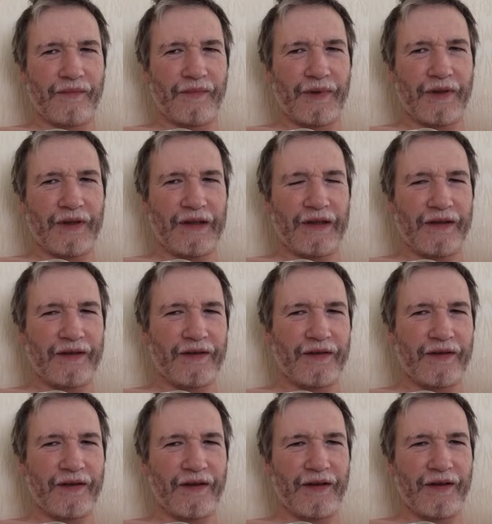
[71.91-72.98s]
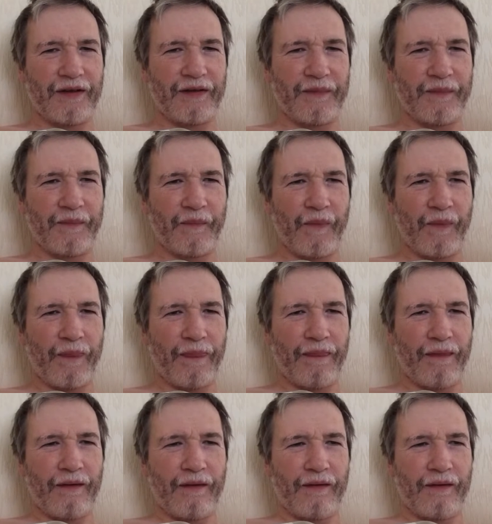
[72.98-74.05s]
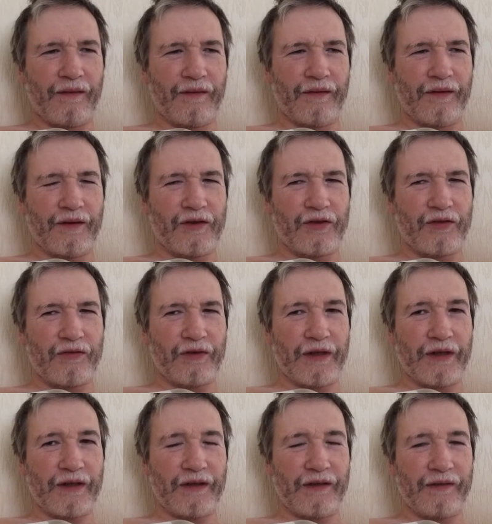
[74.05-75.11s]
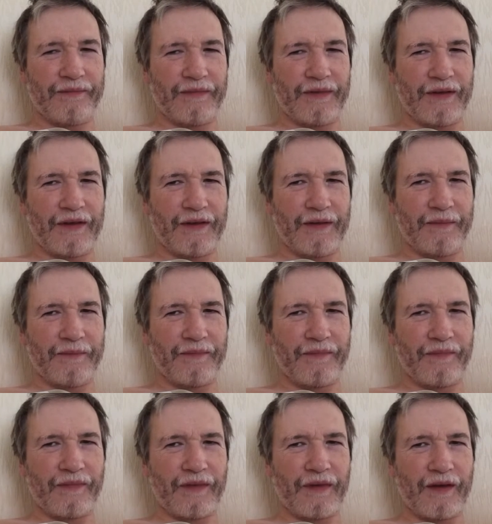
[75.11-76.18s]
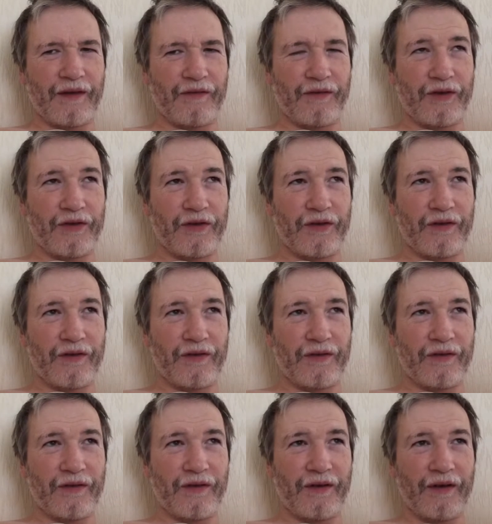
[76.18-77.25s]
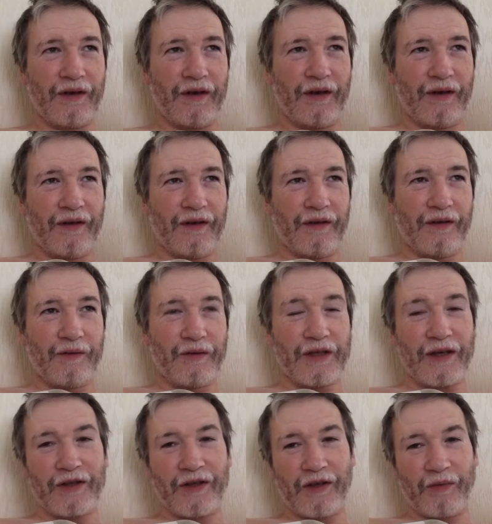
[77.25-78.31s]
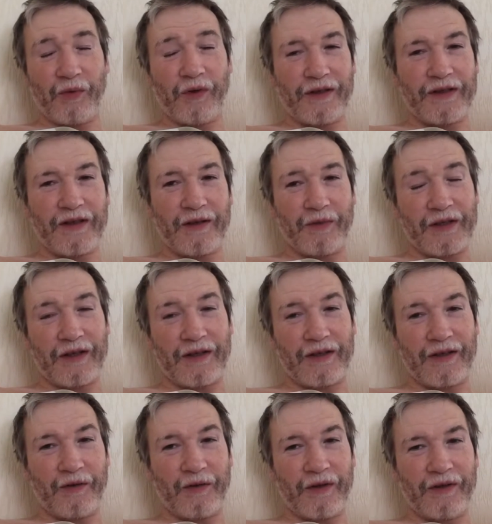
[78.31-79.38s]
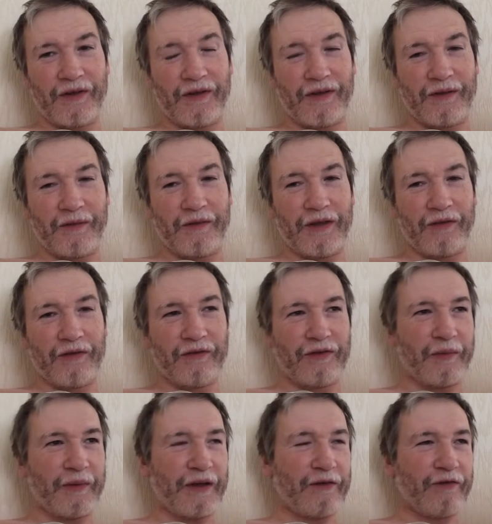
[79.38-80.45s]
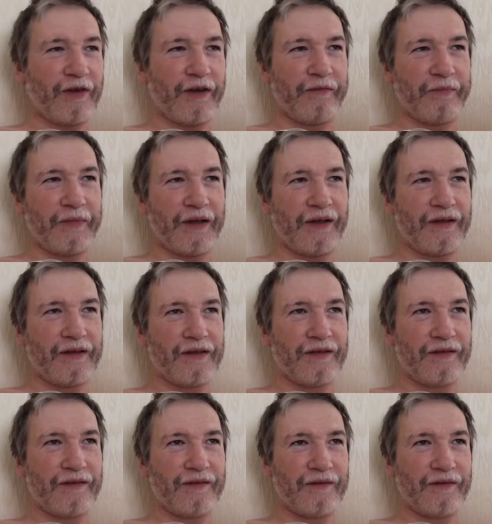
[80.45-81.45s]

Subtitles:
But I like to think that it's real. How could I? It was actually, what I said was actually quite good. I went on for about 5 minutes.